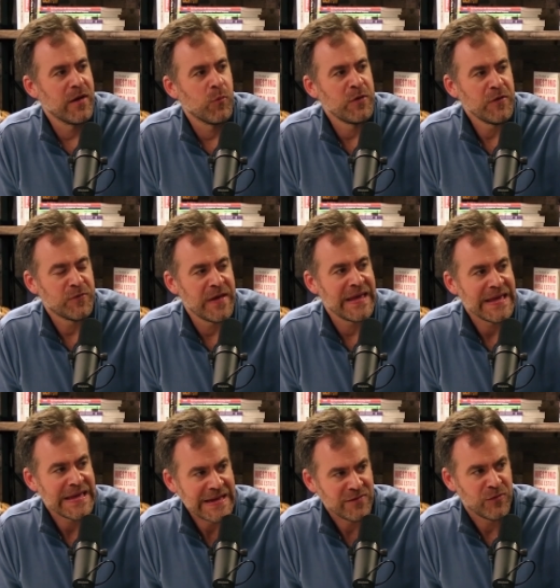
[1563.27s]
uh, clear when you say
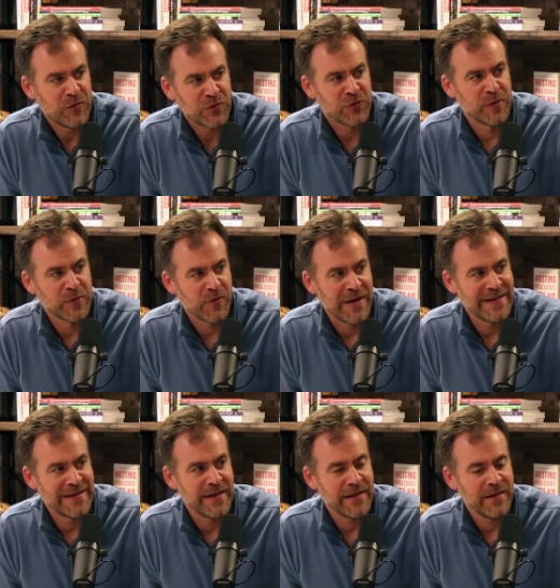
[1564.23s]
institutional
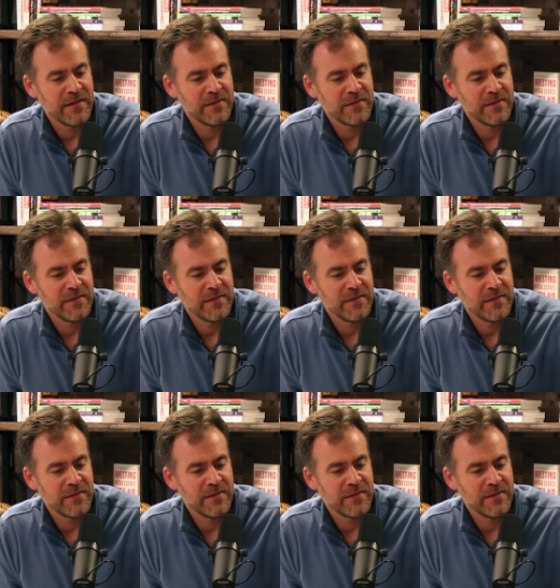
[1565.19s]
underwriting,